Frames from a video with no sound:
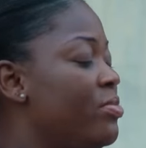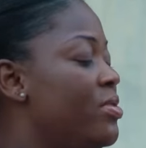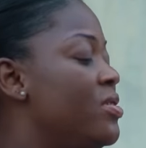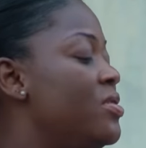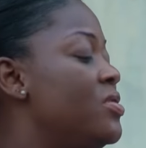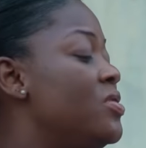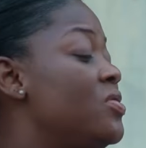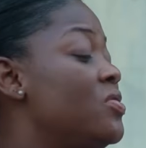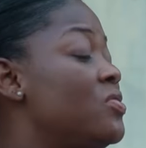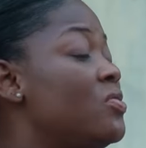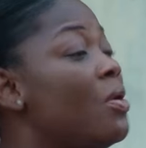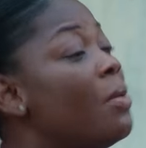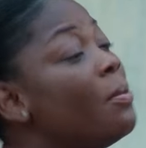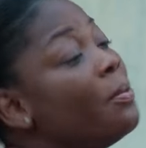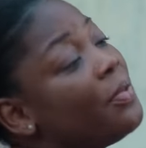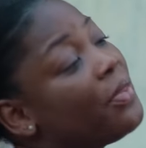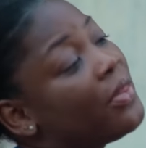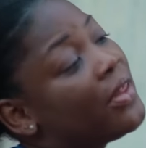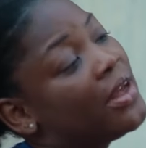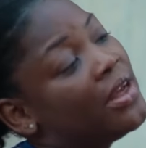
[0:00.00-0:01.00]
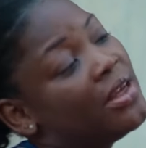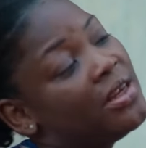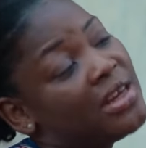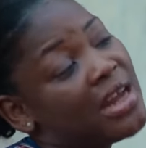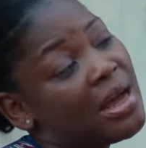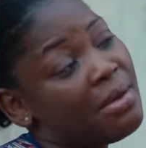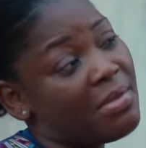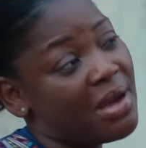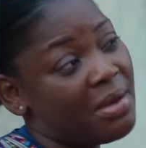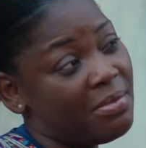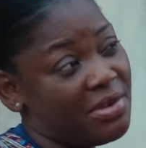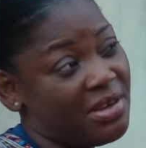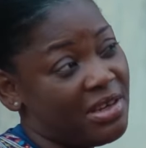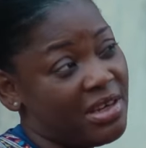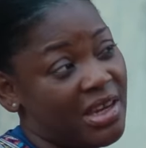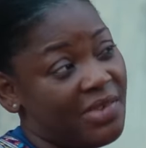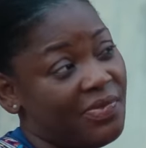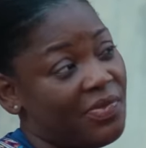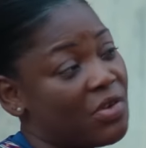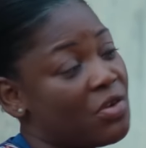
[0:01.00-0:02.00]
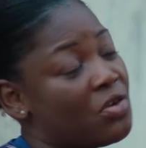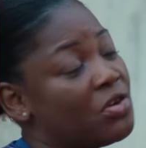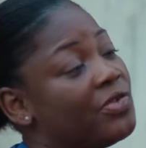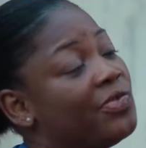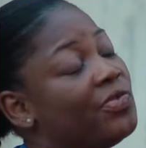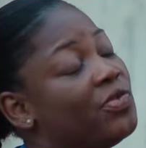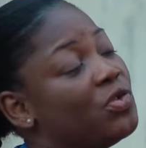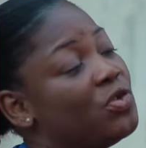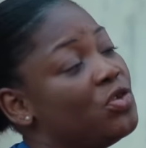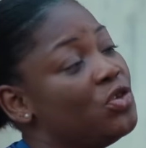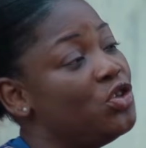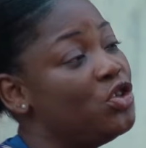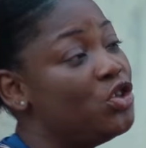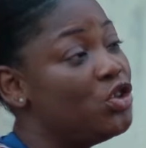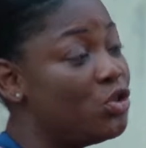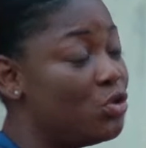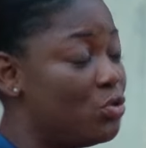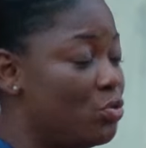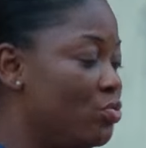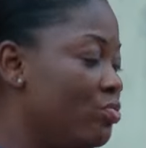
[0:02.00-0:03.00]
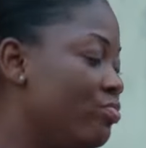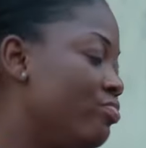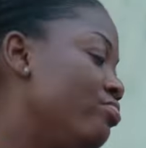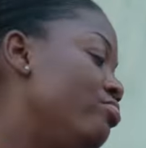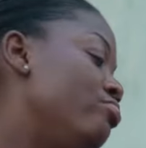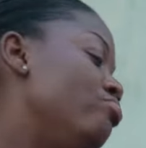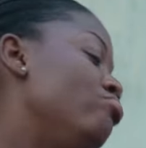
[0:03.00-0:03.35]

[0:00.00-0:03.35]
me something that might be difficult for you.